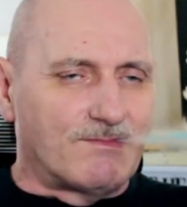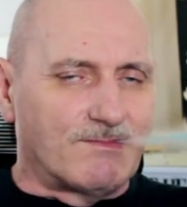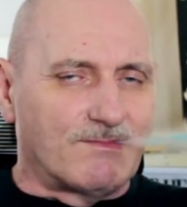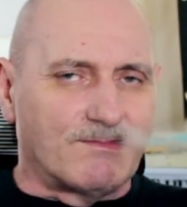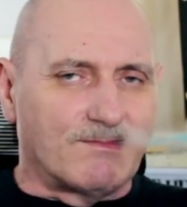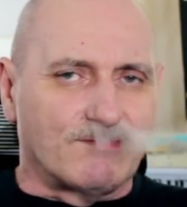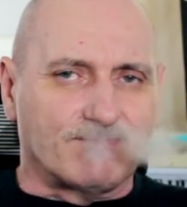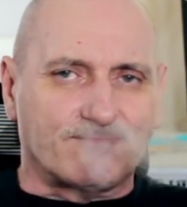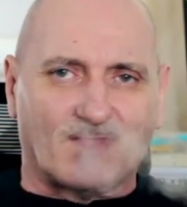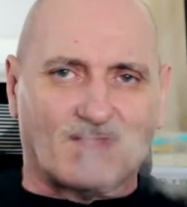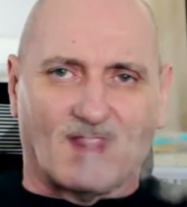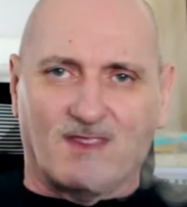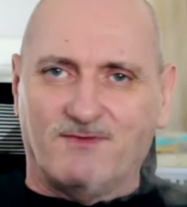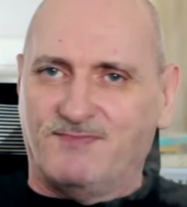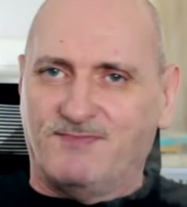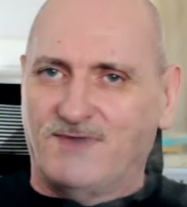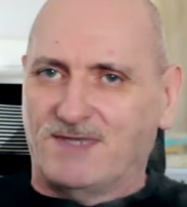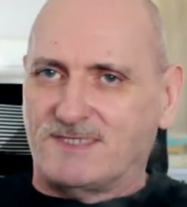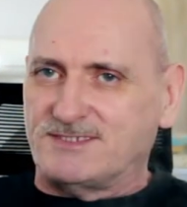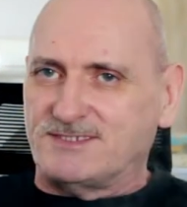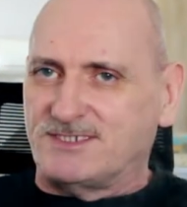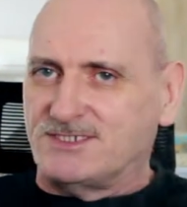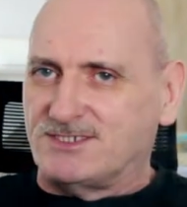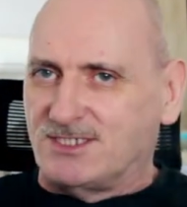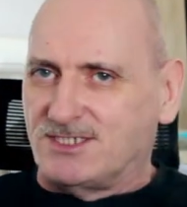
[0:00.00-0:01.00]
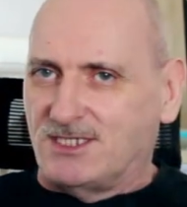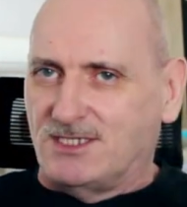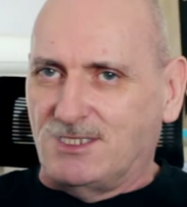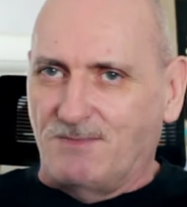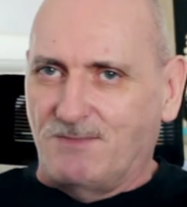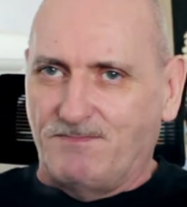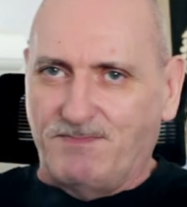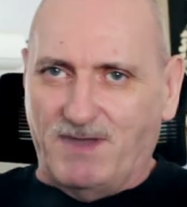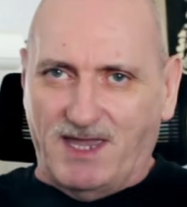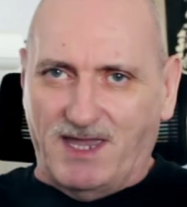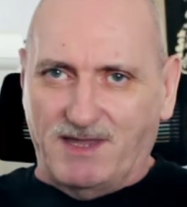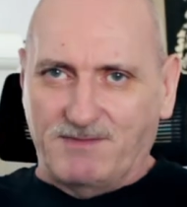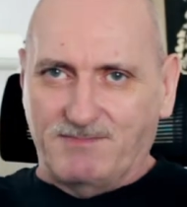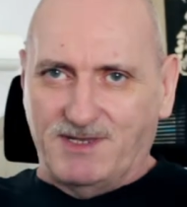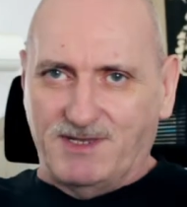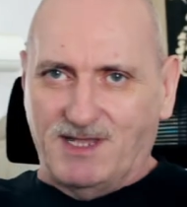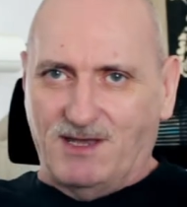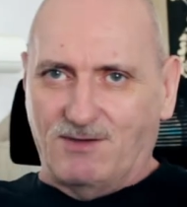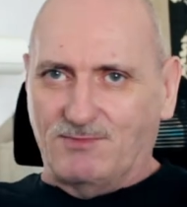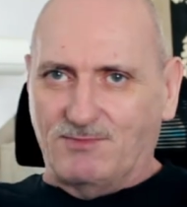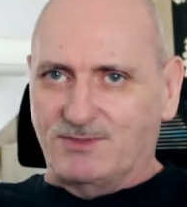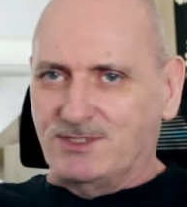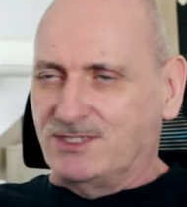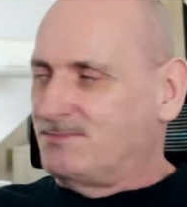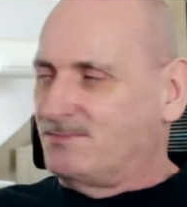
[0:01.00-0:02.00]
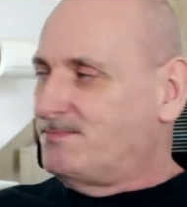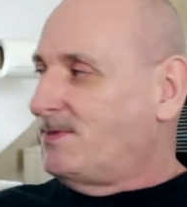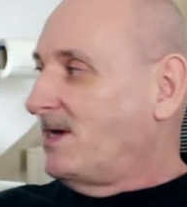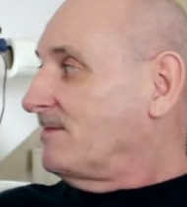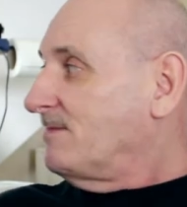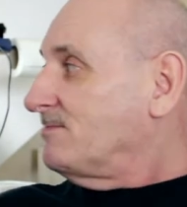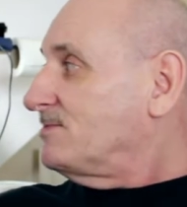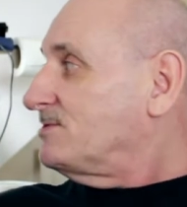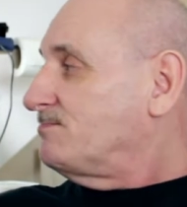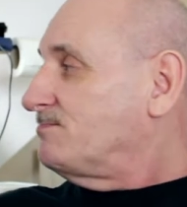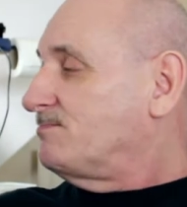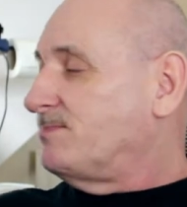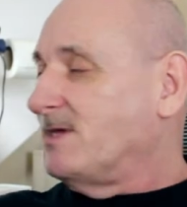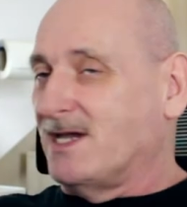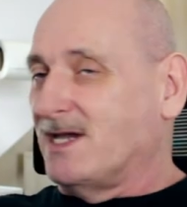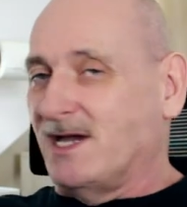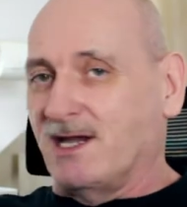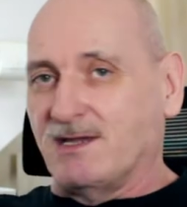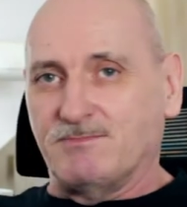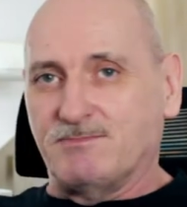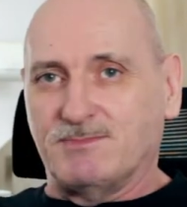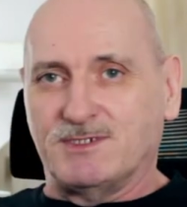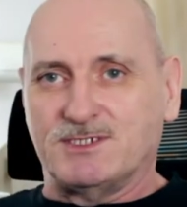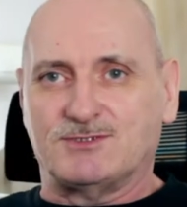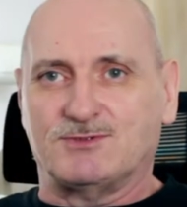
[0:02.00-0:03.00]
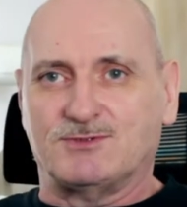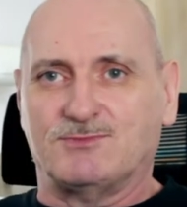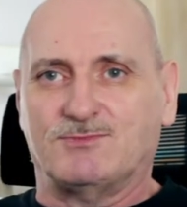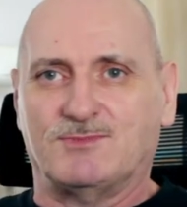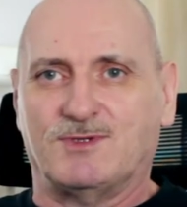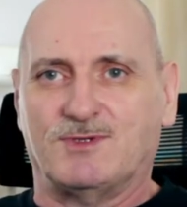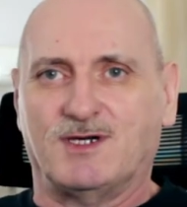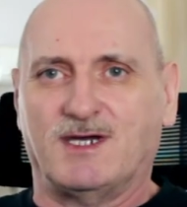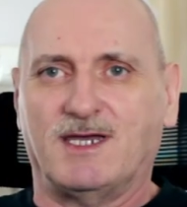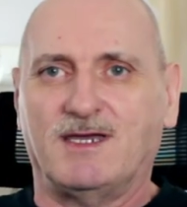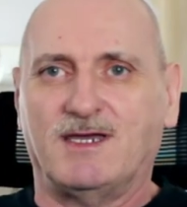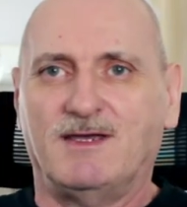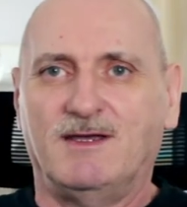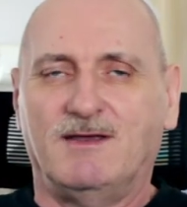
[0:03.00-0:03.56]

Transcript: In fact, it's in the pipe now with pipes behind me somewhere.